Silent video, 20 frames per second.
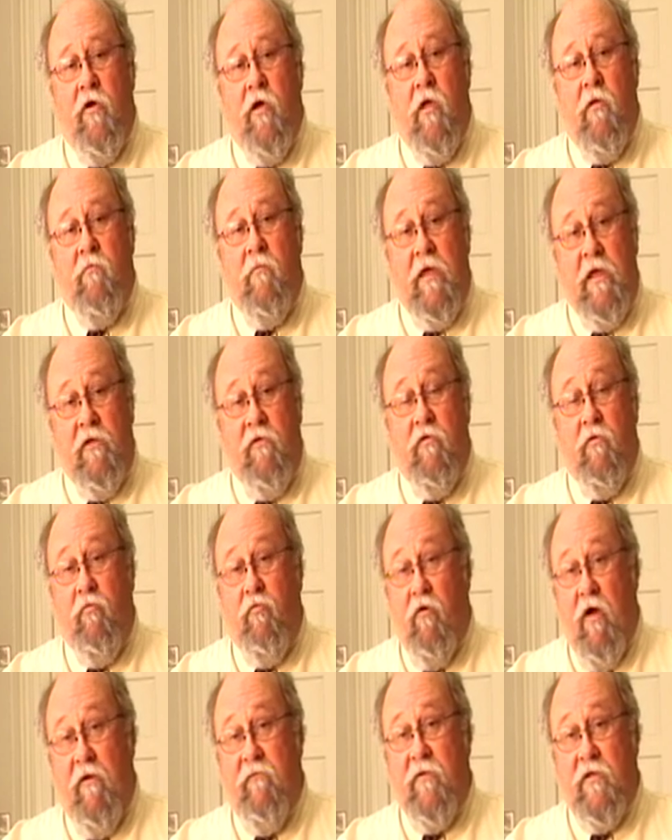and me to a
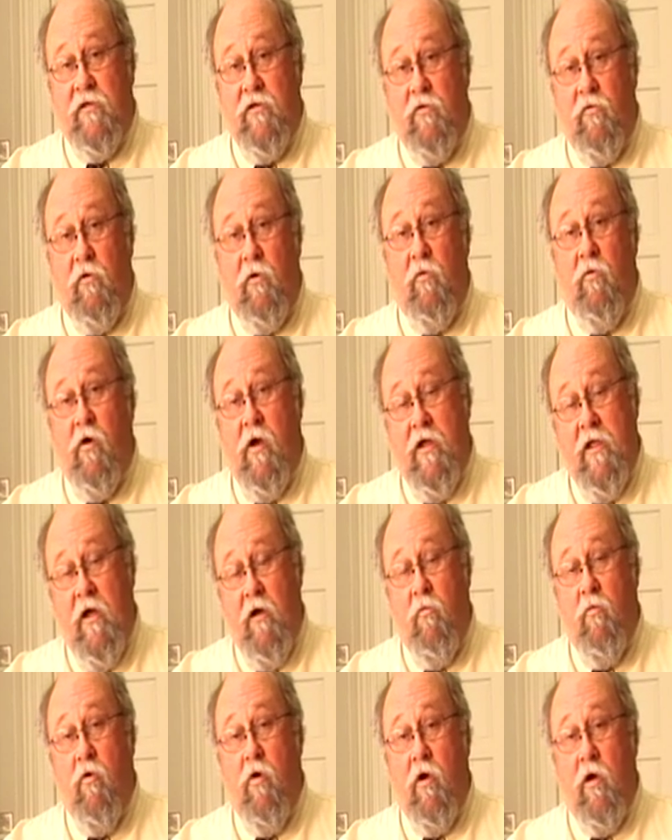private school where I
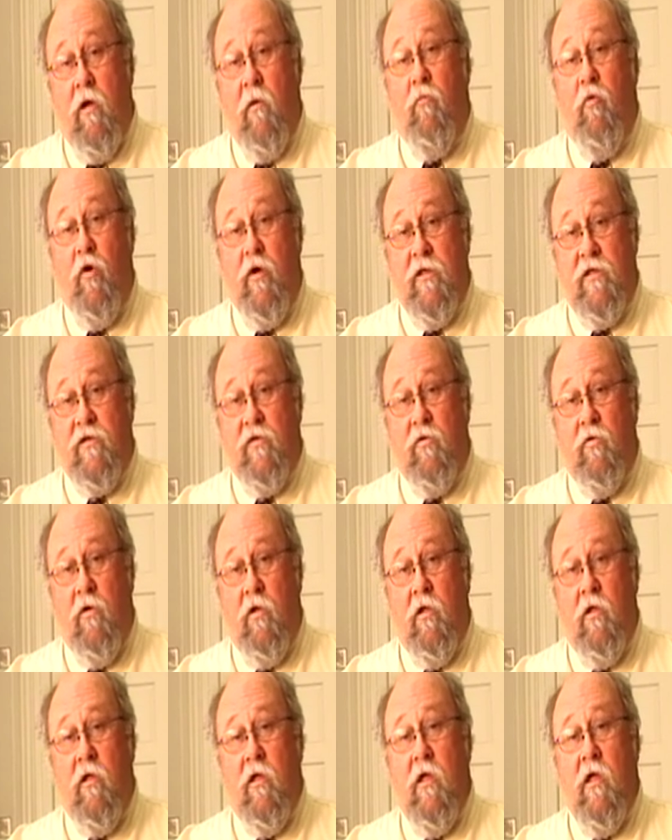now work, a boys'
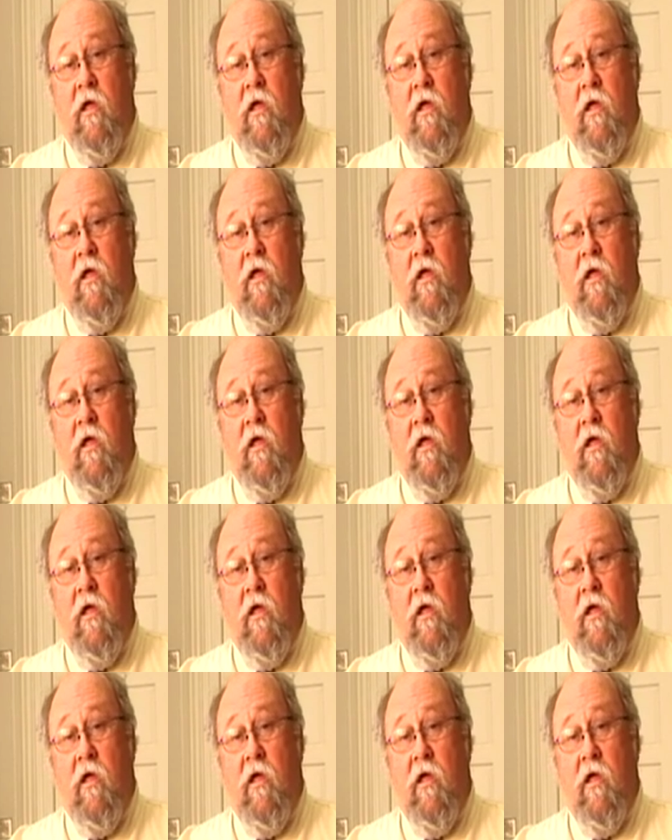school.